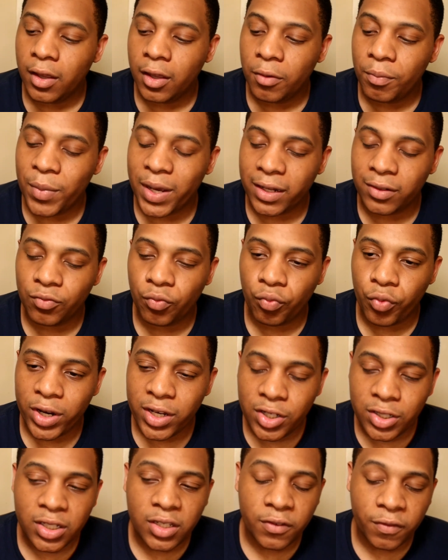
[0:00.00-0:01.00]
But when
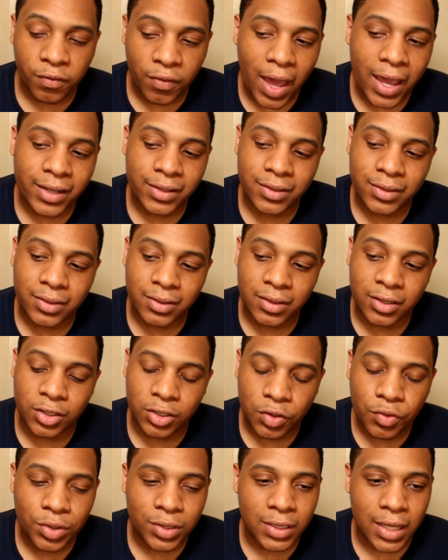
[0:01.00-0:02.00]
she fights the
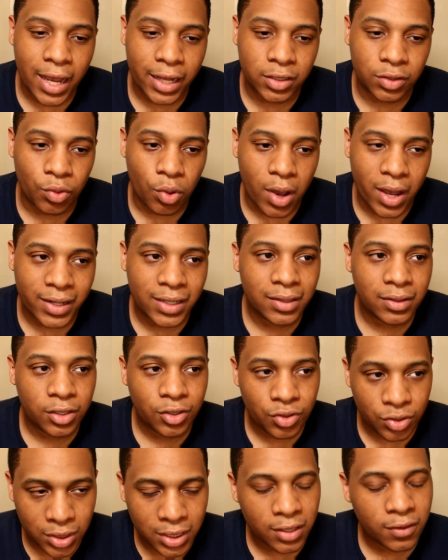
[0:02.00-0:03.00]
Suicide Squad, it
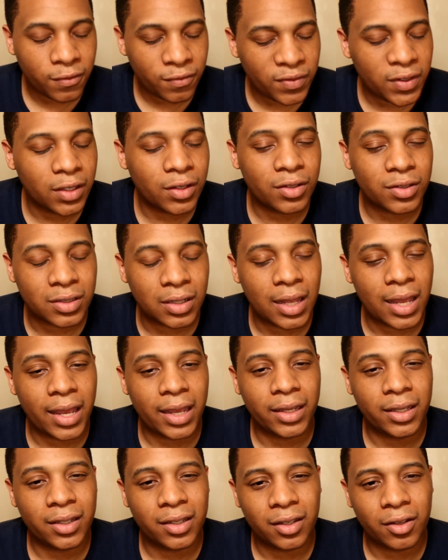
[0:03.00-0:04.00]
legit feels
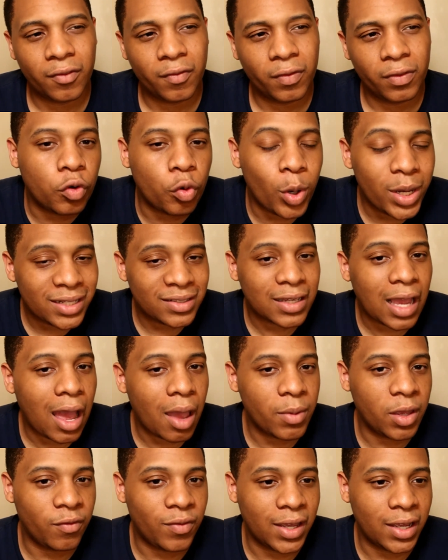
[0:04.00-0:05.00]
like quick
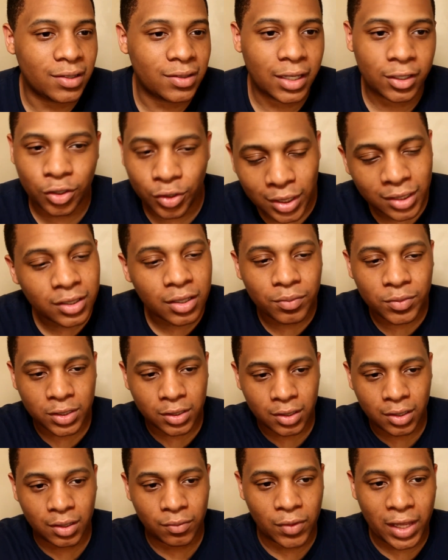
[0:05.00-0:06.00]
time events. Like you get them to
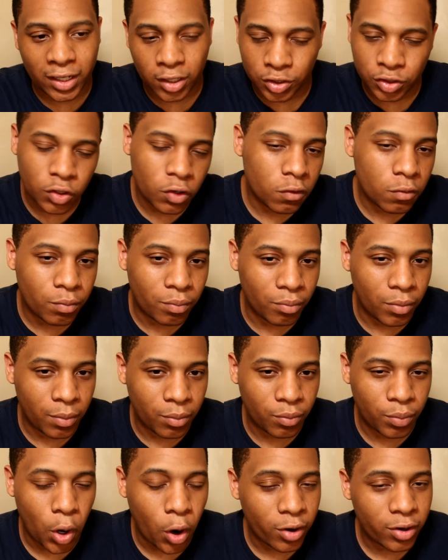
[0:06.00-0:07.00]
the like a certain
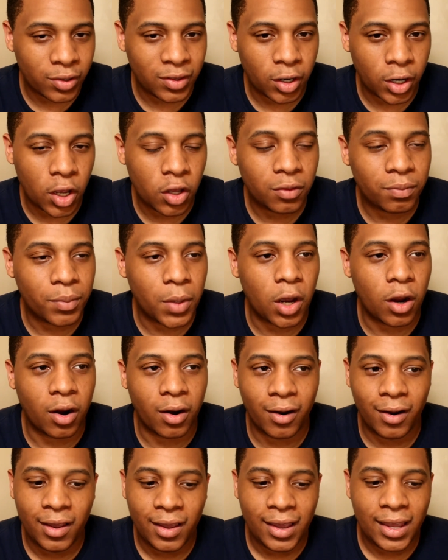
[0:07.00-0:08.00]
part in their health
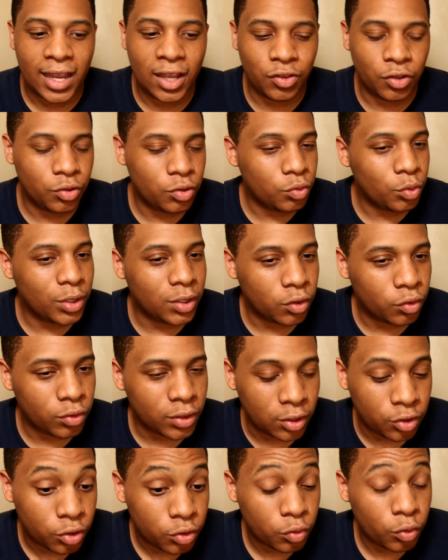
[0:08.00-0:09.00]
bar, and they're doing
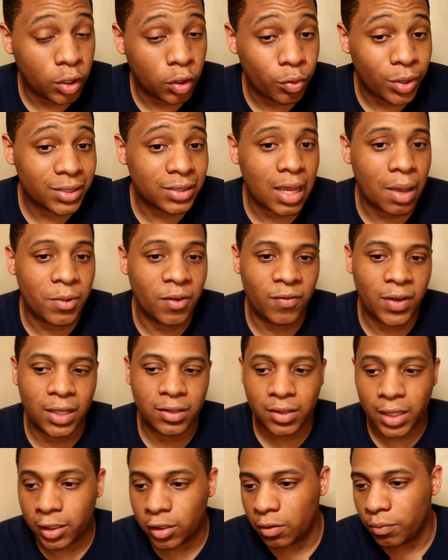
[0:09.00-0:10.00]
and you're doing quick time
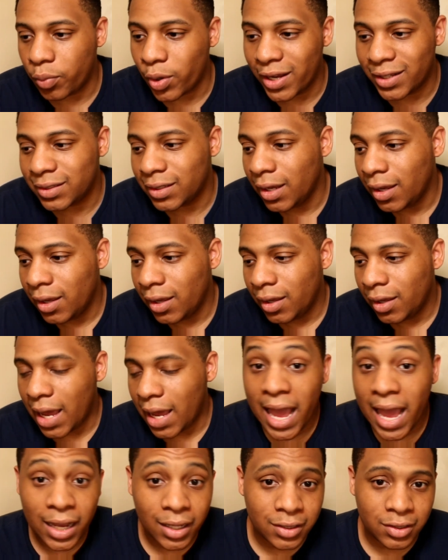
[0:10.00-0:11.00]
events. Like you press
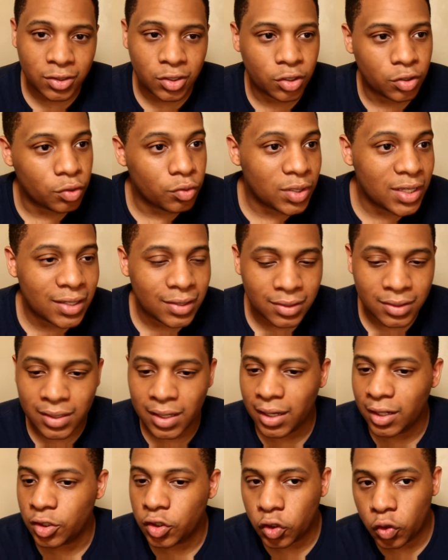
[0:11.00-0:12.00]
X to this
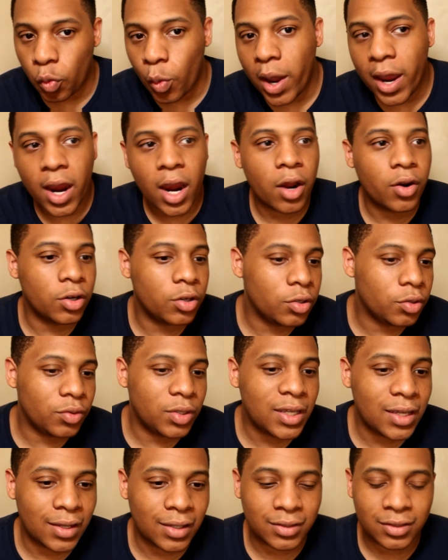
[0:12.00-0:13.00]
thing, square to do
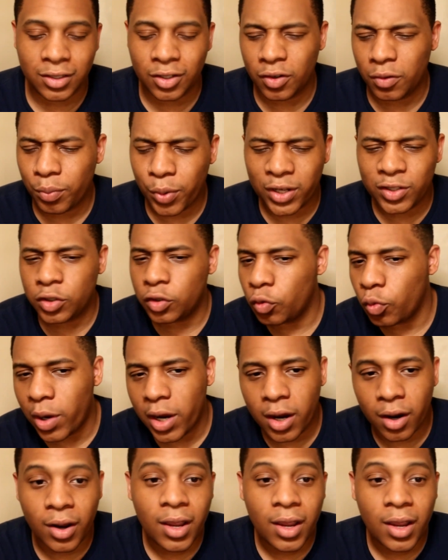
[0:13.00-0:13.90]
this, you know, you press square.